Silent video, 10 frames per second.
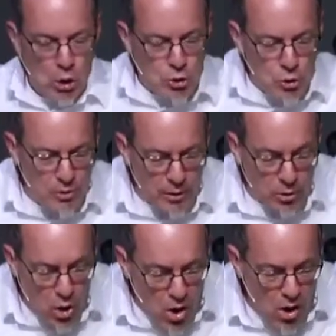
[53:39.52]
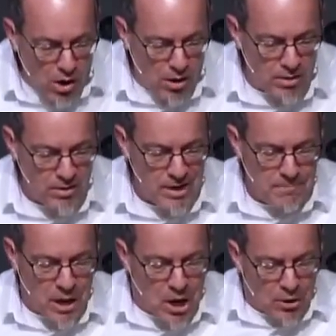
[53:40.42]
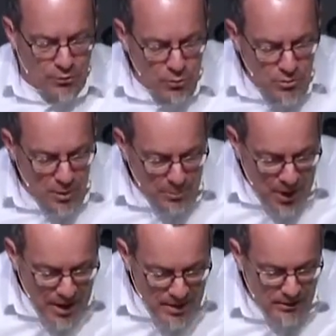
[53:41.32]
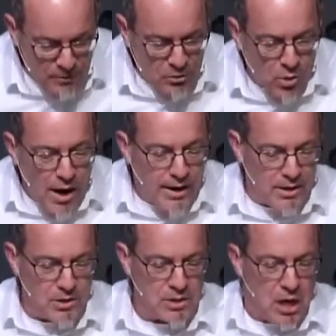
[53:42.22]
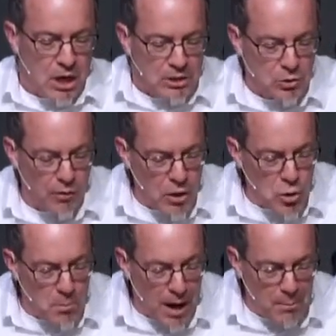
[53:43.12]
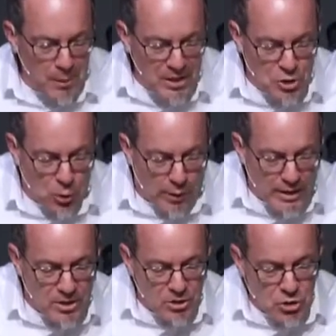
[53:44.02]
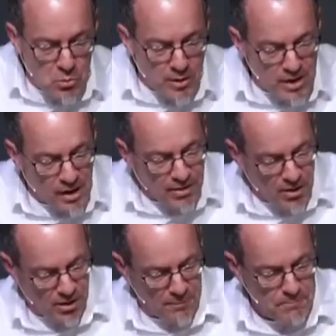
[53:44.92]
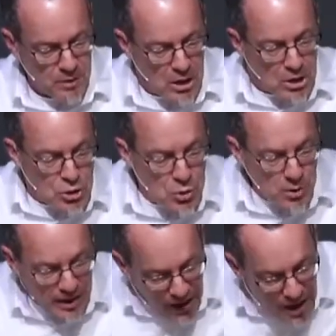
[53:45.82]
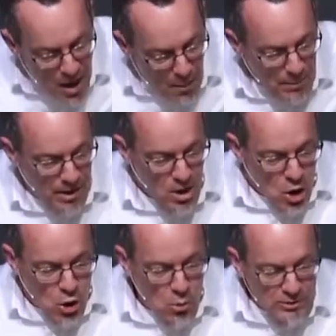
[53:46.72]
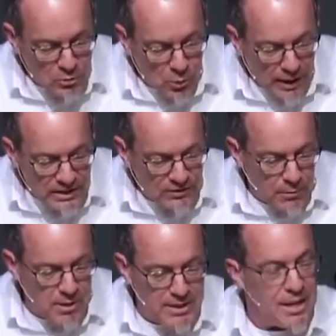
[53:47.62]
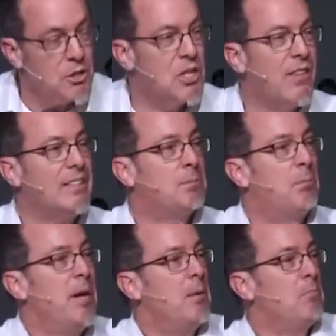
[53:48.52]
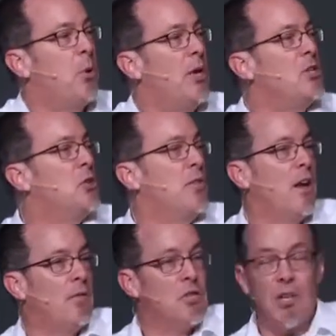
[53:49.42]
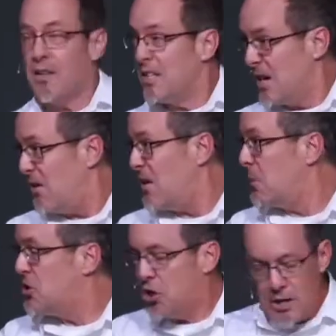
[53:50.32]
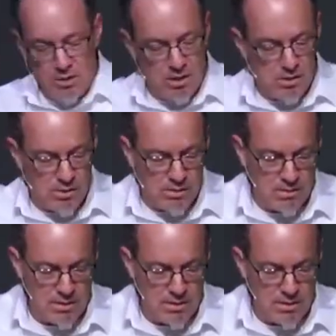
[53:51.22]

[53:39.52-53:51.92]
to the law through the body of Christ, so that you might be joined to another, to him who was raised from the dead. You see, that's being put into the other solidarity with Jesus.